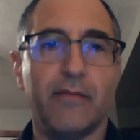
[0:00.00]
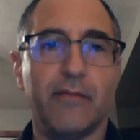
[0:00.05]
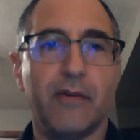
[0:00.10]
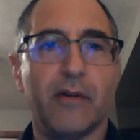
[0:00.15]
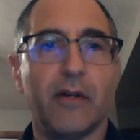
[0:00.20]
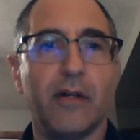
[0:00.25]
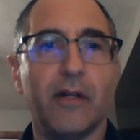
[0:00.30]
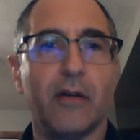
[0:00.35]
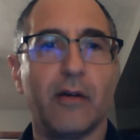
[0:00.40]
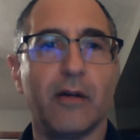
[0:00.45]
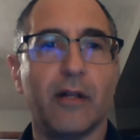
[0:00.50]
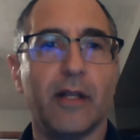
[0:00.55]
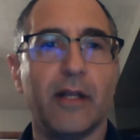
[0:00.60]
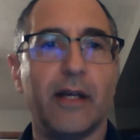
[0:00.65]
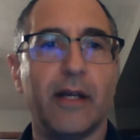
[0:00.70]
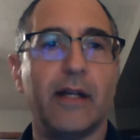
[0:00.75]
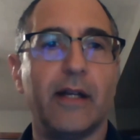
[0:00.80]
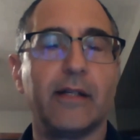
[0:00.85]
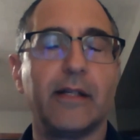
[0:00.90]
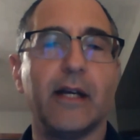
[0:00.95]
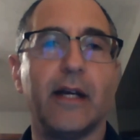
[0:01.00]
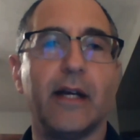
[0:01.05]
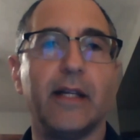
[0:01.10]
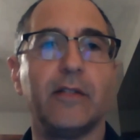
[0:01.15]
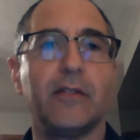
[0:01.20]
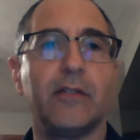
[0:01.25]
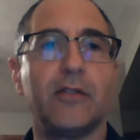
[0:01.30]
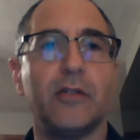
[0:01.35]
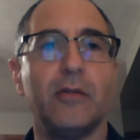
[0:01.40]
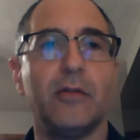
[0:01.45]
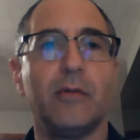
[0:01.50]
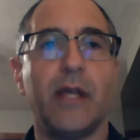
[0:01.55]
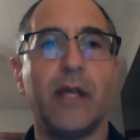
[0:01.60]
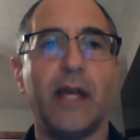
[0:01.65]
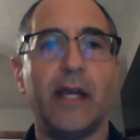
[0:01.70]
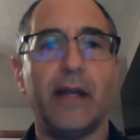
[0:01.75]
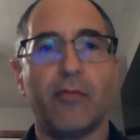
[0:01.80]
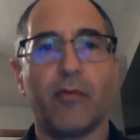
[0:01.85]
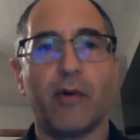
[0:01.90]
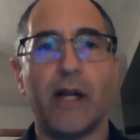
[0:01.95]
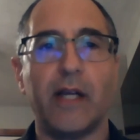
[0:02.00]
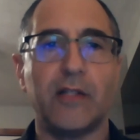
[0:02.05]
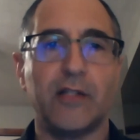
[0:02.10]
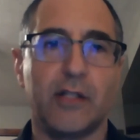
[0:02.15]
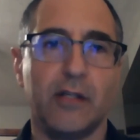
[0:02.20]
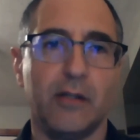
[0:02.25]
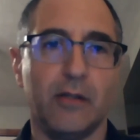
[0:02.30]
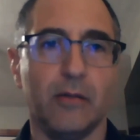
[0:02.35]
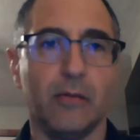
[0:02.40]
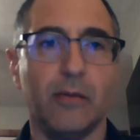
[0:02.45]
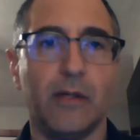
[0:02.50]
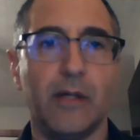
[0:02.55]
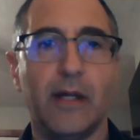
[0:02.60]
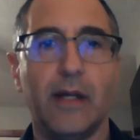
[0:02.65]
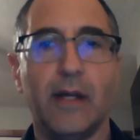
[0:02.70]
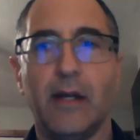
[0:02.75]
and very early on got into cave rescue.